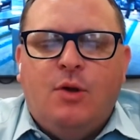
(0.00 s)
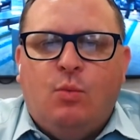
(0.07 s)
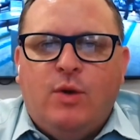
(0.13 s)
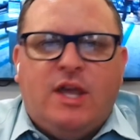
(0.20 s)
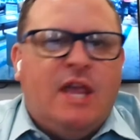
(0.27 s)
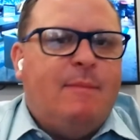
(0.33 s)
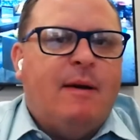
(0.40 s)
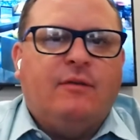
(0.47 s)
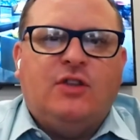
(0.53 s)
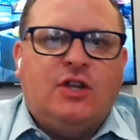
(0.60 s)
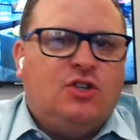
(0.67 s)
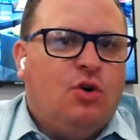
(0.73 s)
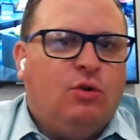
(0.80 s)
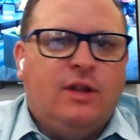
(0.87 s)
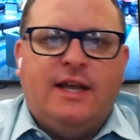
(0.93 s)
We keep everything
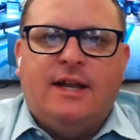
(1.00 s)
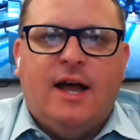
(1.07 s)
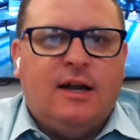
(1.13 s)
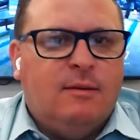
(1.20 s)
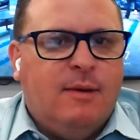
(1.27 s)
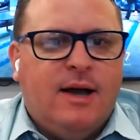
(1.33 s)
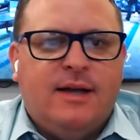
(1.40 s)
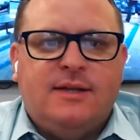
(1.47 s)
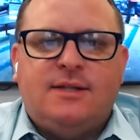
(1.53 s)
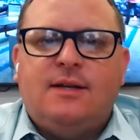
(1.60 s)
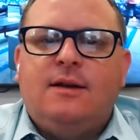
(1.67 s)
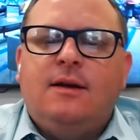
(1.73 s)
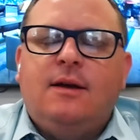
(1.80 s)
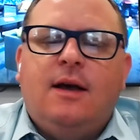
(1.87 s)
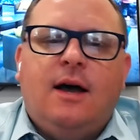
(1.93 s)
totally anonymized.
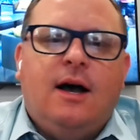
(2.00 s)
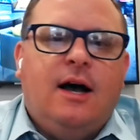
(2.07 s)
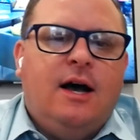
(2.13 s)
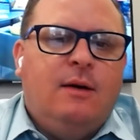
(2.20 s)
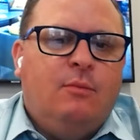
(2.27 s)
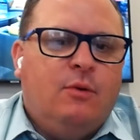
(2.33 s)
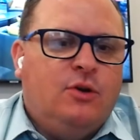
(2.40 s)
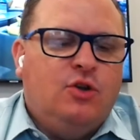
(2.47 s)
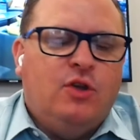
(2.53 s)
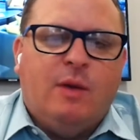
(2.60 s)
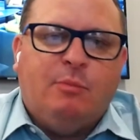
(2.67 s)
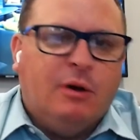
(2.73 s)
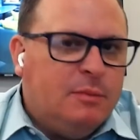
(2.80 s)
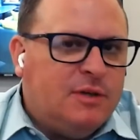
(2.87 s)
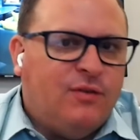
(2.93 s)
We do that
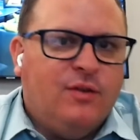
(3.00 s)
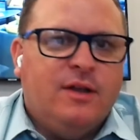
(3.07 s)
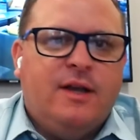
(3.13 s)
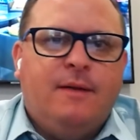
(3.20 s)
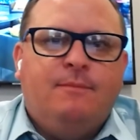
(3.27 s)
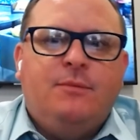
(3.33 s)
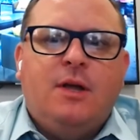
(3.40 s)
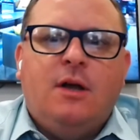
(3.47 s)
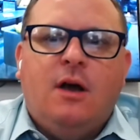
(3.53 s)
purposefully